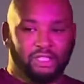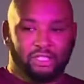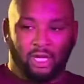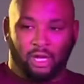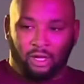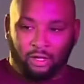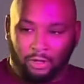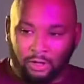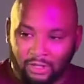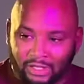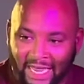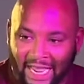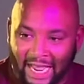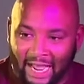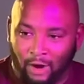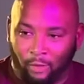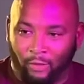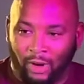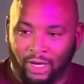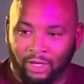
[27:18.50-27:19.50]
hunker
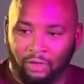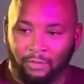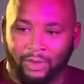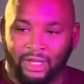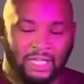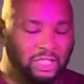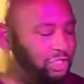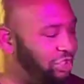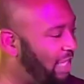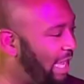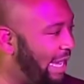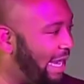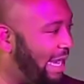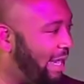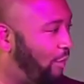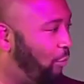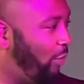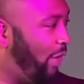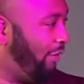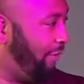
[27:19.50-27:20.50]
down while you're being shot at
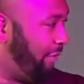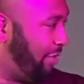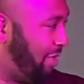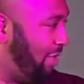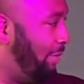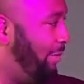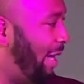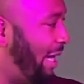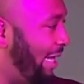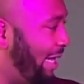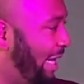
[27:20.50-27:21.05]
and wait for somebody